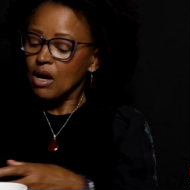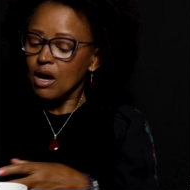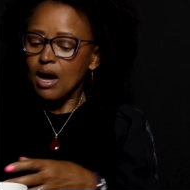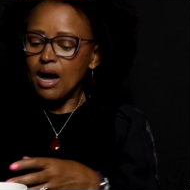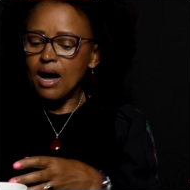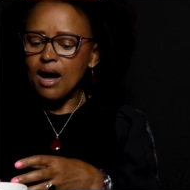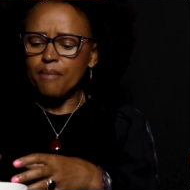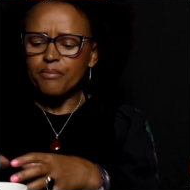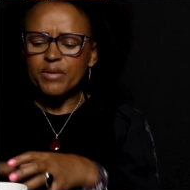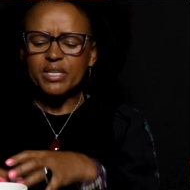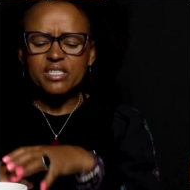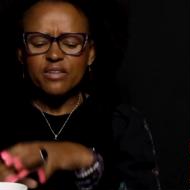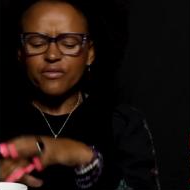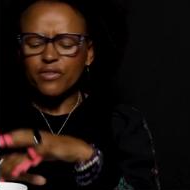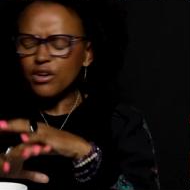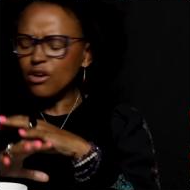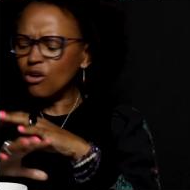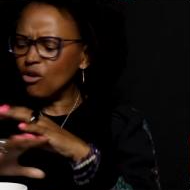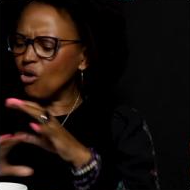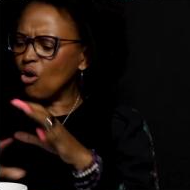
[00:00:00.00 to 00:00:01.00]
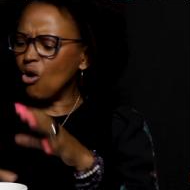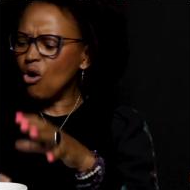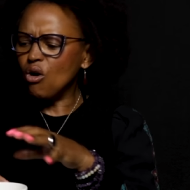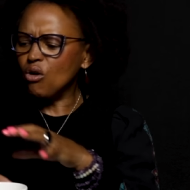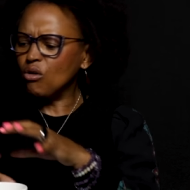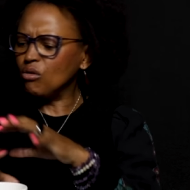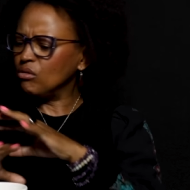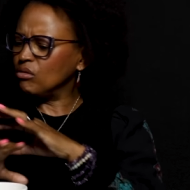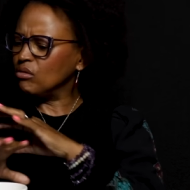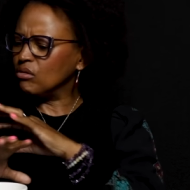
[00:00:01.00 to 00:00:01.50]
um, it's a very
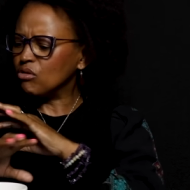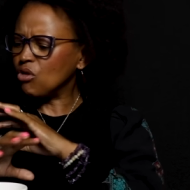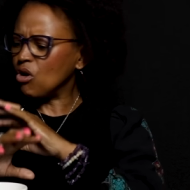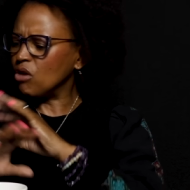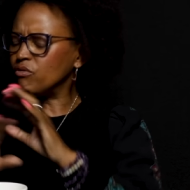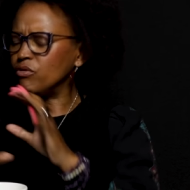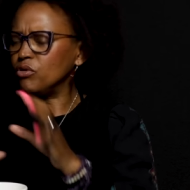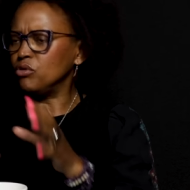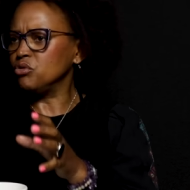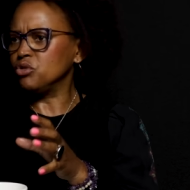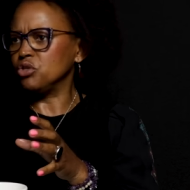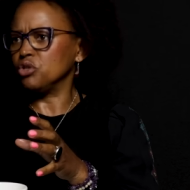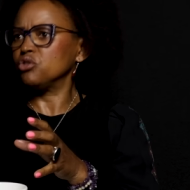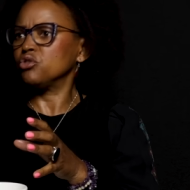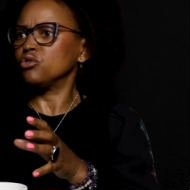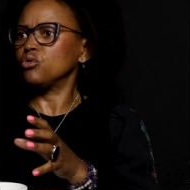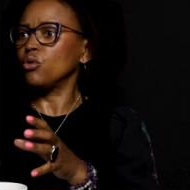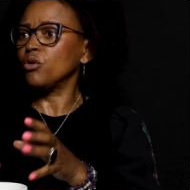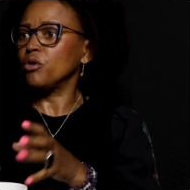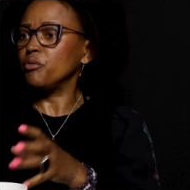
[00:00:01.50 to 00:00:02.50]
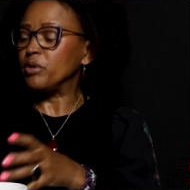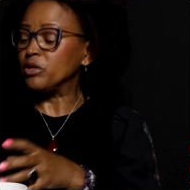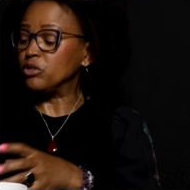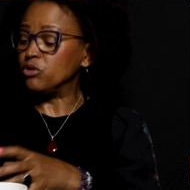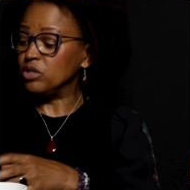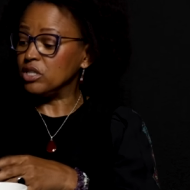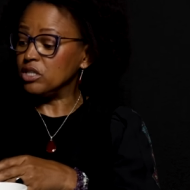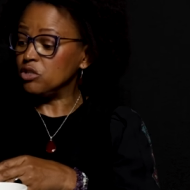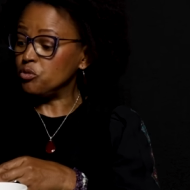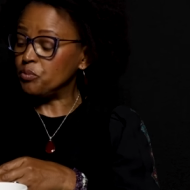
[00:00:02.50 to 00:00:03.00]
long, convoluted story, but you
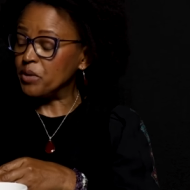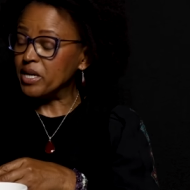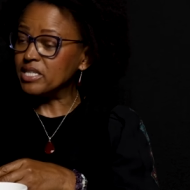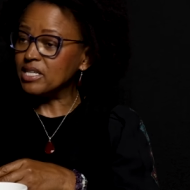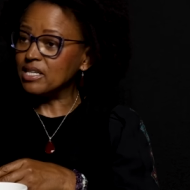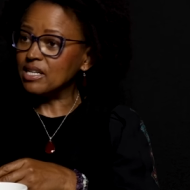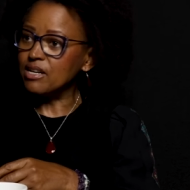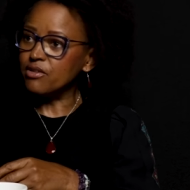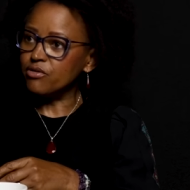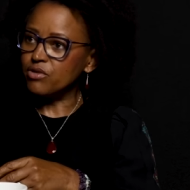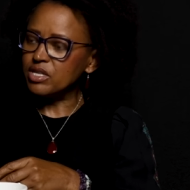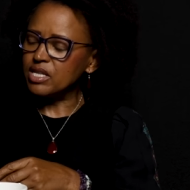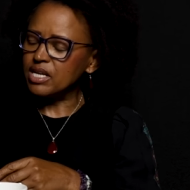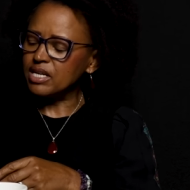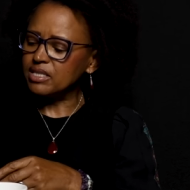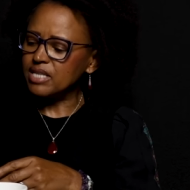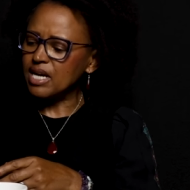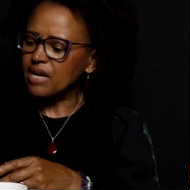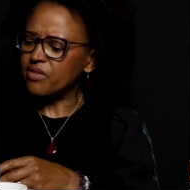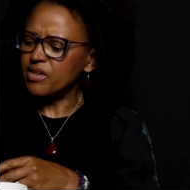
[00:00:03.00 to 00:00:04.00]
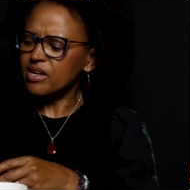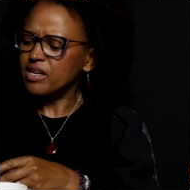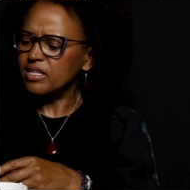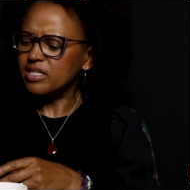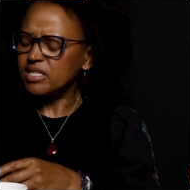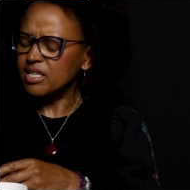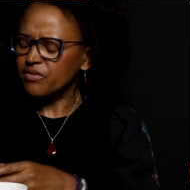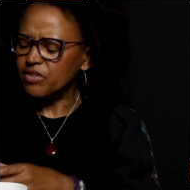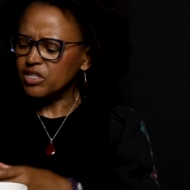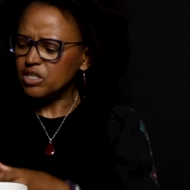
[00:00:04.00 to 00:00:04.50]
need to basically read the entire. I think it's
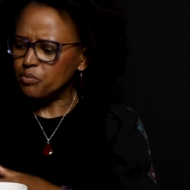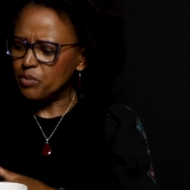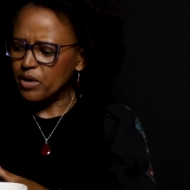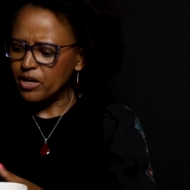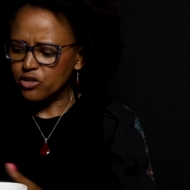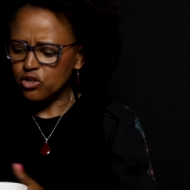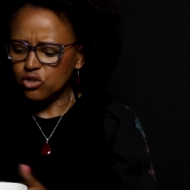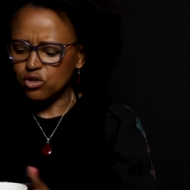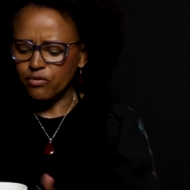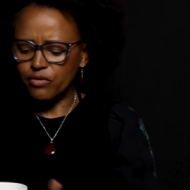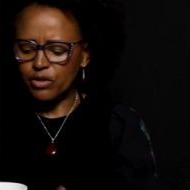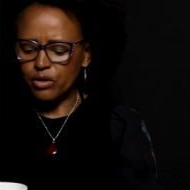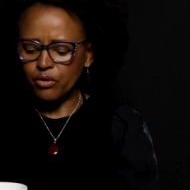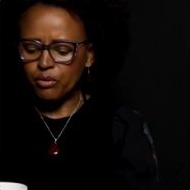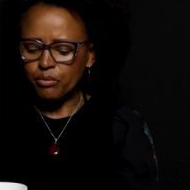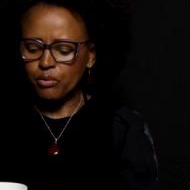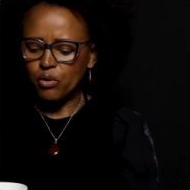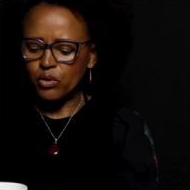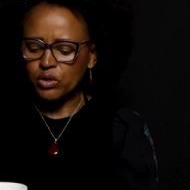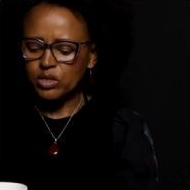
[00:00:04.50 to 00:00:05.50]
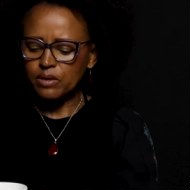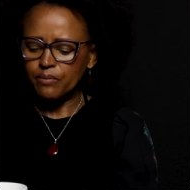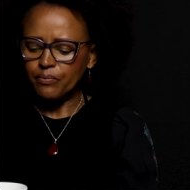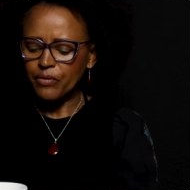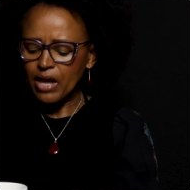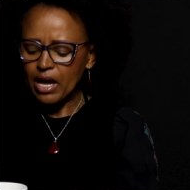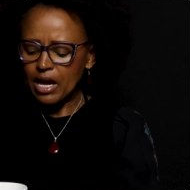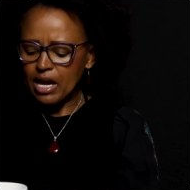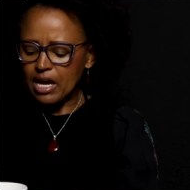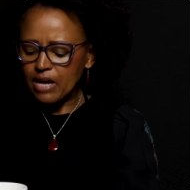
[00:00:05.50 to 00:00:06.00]
seventy pages of the report. Mm.
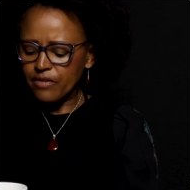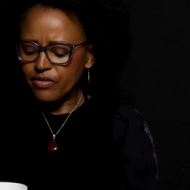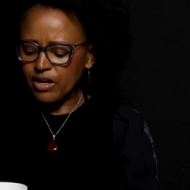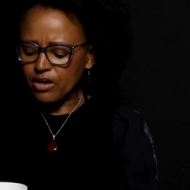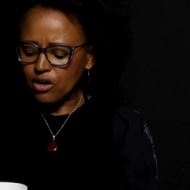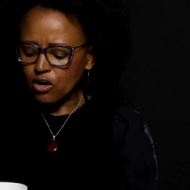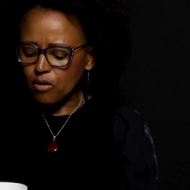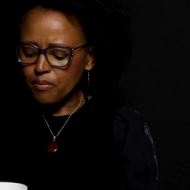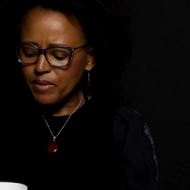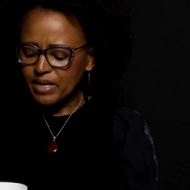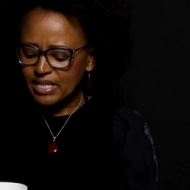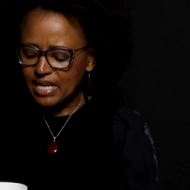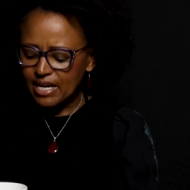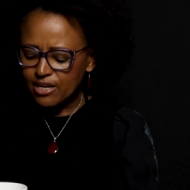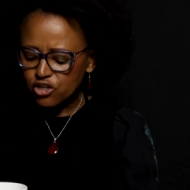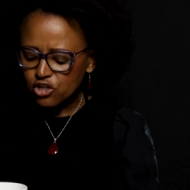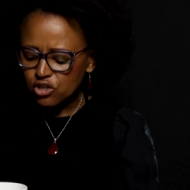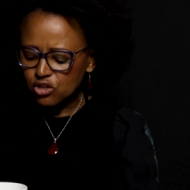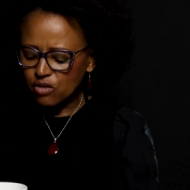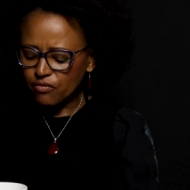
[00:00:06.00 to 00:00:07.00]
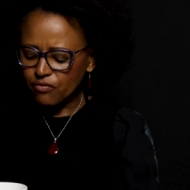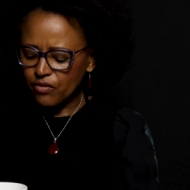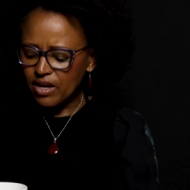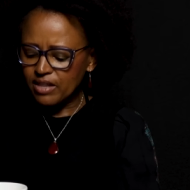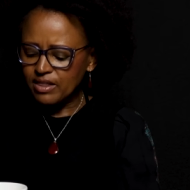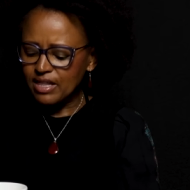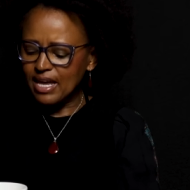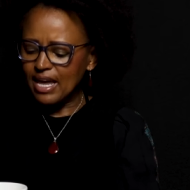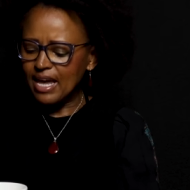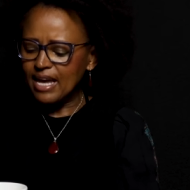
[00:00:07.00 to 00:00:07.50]
The recommendations of
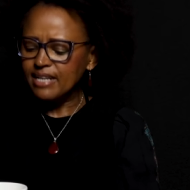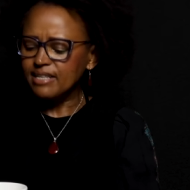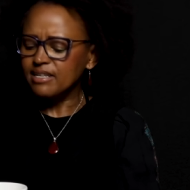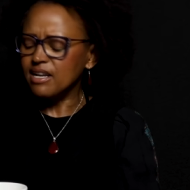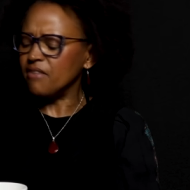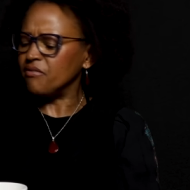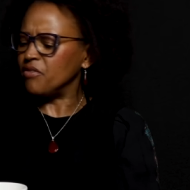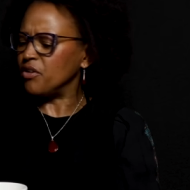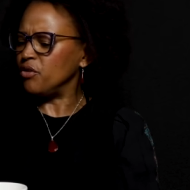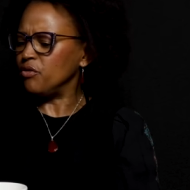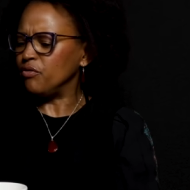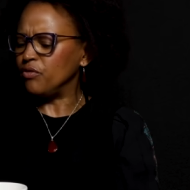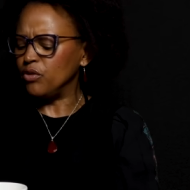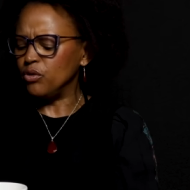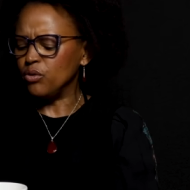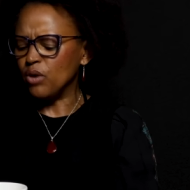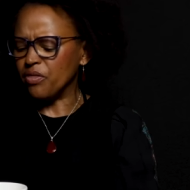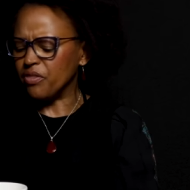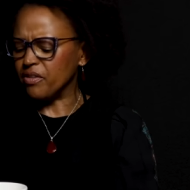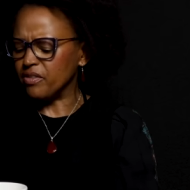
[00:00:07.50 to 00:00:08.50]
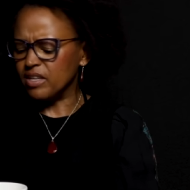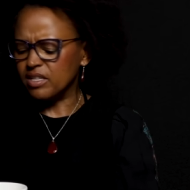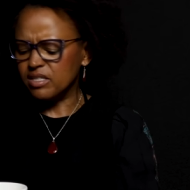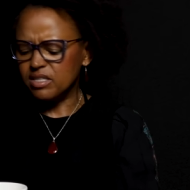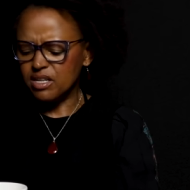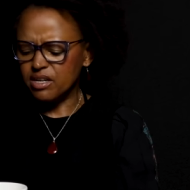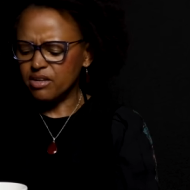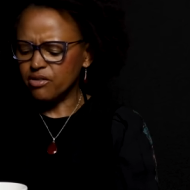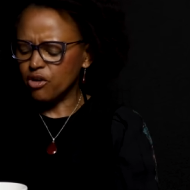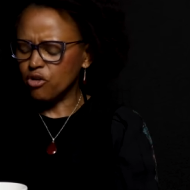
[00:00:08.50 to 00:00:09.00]
at the end are very few. I think there's
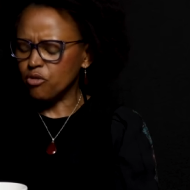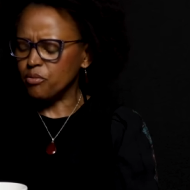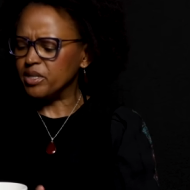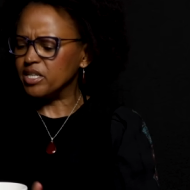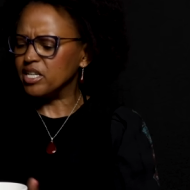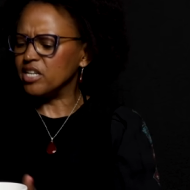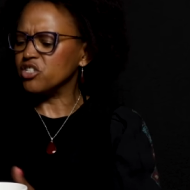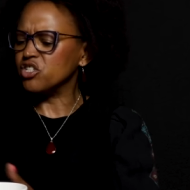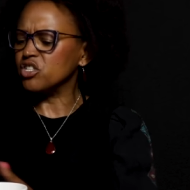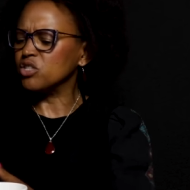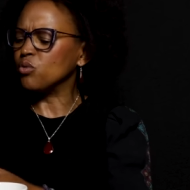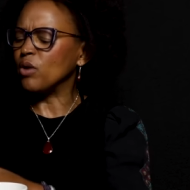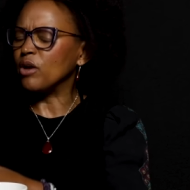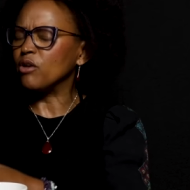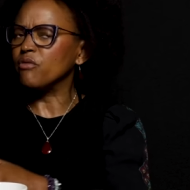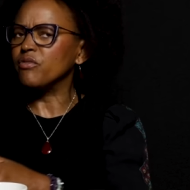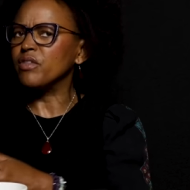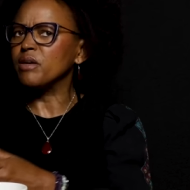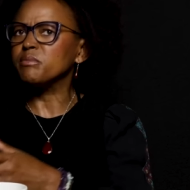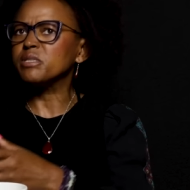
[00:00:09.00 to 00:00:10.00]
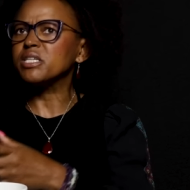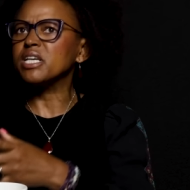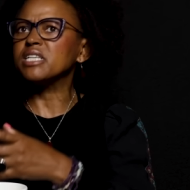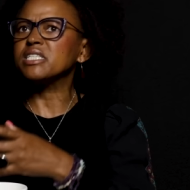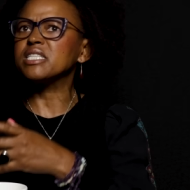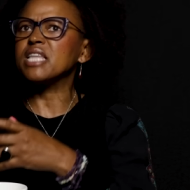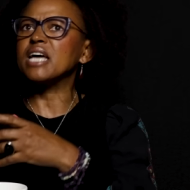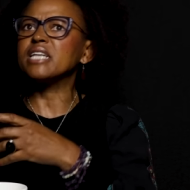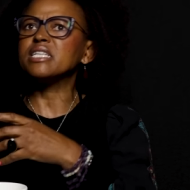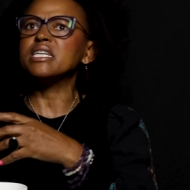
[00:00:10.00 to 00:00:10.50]
three recommendations. One of them says
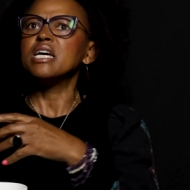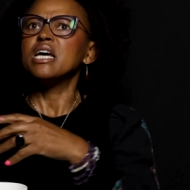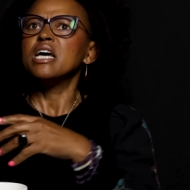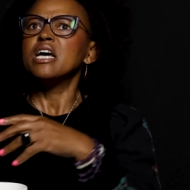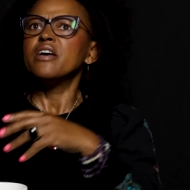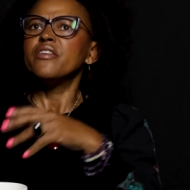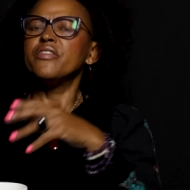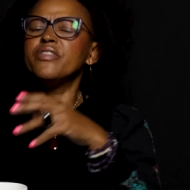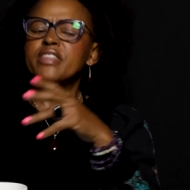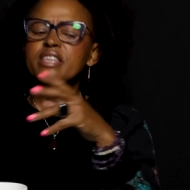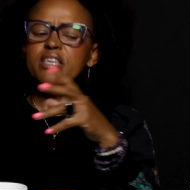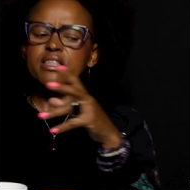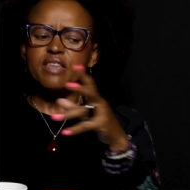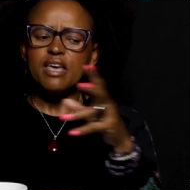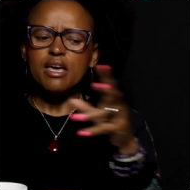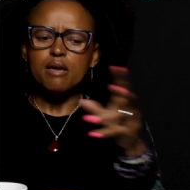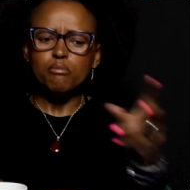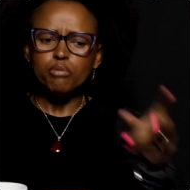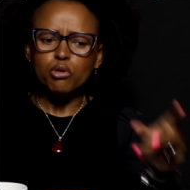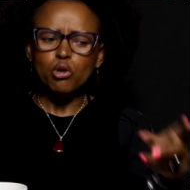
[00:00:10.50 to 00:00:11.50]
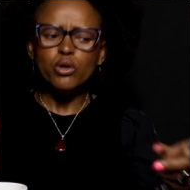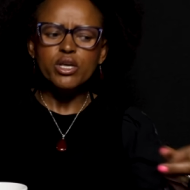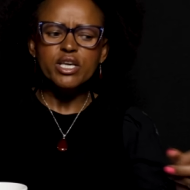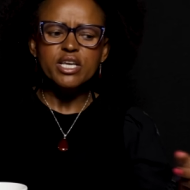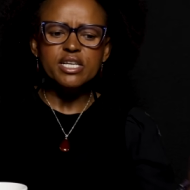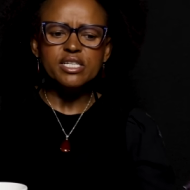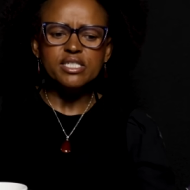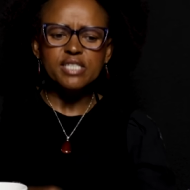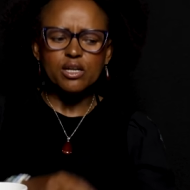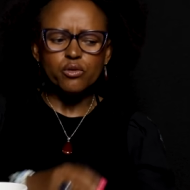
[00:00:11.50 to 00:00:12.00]
that the, the
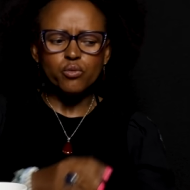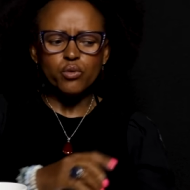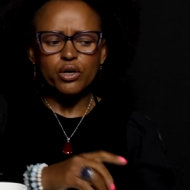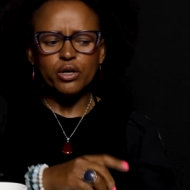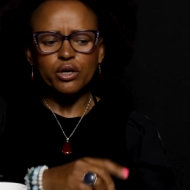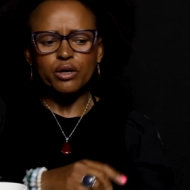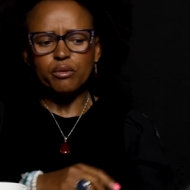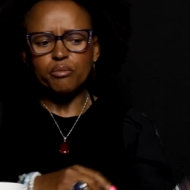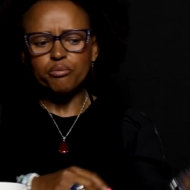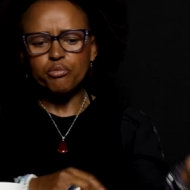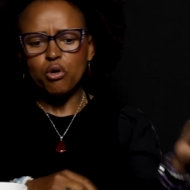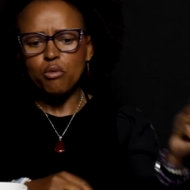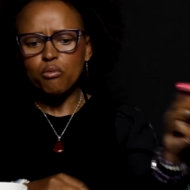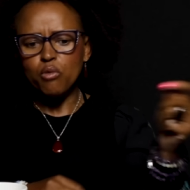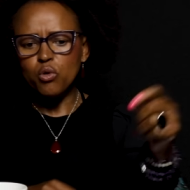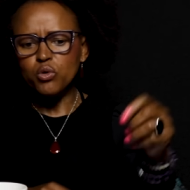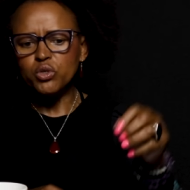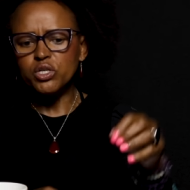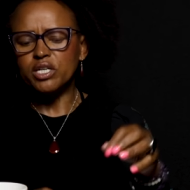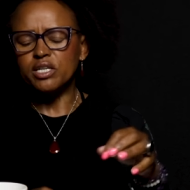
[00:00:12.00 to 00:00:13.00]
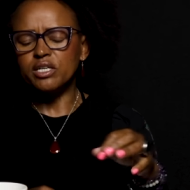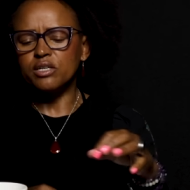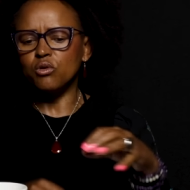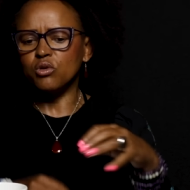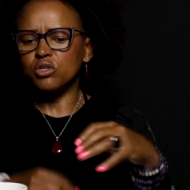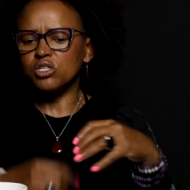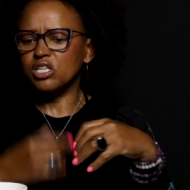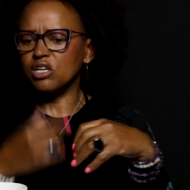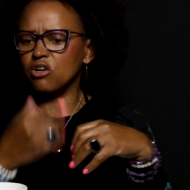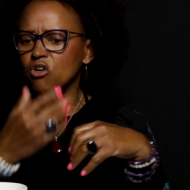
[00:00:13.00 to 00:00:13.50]
employees that were promoted or
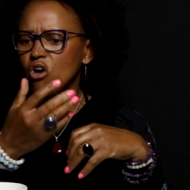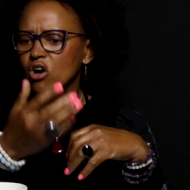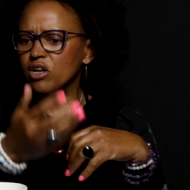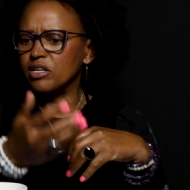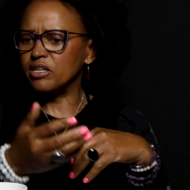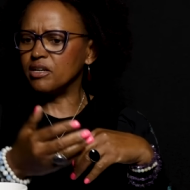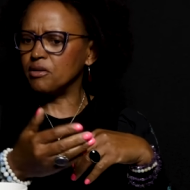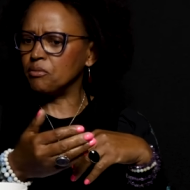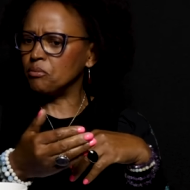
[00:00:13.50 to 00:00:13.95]
second,